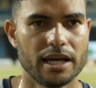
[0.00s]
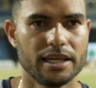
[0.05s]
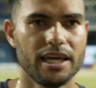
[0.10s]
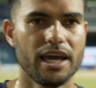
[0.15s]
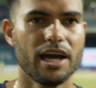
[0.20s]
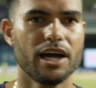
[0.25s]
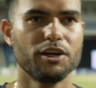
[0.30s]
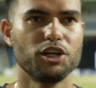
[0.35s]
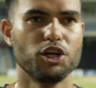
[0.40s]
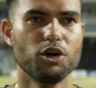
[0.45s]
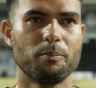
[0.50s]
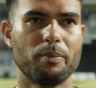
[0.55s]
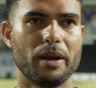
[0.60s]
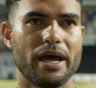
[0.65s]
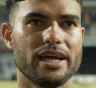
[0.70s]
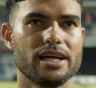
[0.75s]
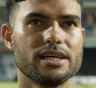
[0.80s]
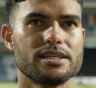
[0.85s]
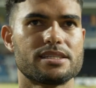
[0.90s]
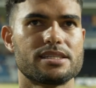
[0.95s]
Yeah, new
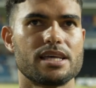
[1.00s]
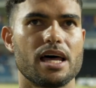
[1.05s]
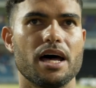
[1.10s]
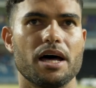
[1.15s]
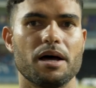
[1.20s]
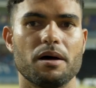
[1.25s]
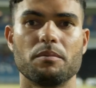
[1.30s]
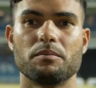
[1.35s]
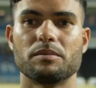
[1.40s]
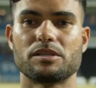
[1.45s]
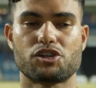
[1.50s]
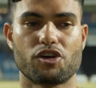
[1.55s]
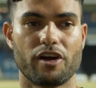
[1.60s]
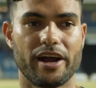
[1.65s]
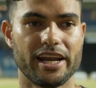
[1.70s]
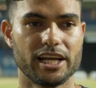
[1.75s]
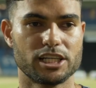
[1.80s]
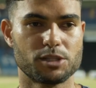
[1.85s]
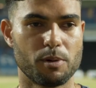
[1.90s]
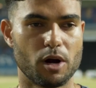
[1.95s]
players. It's
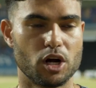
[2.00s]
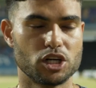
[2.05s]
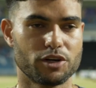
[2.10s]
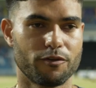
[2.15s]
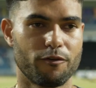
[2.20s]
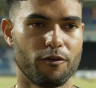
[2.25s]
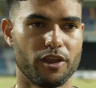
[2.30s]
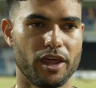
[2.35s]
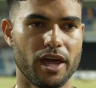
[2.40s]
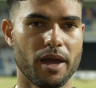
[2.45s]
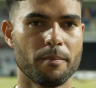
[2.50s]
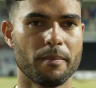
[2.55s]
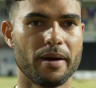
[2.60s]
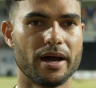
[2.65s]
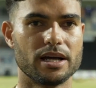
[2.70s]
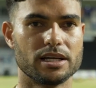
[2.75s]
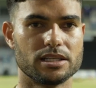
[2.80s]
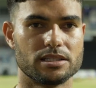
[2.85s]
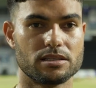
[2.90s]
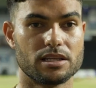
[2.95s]
great exposure for them,
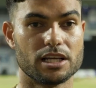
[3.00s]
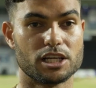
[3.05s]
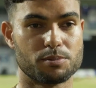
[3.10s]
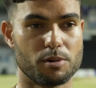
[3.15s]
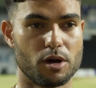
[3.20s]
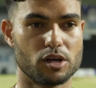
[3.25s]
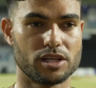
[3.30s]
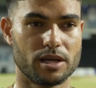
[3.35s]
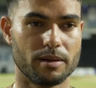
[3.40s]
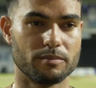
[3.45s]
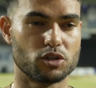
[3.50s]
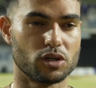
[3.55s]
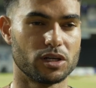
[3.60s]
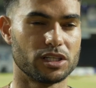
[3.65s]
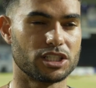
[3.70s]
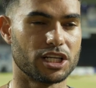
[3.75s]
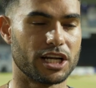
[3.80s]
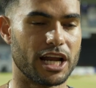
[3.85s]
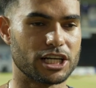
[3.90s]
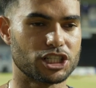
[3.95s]
exposing them to
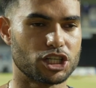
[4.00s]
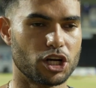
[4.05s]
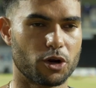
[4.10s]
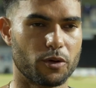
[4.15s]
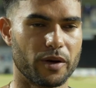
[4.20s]
international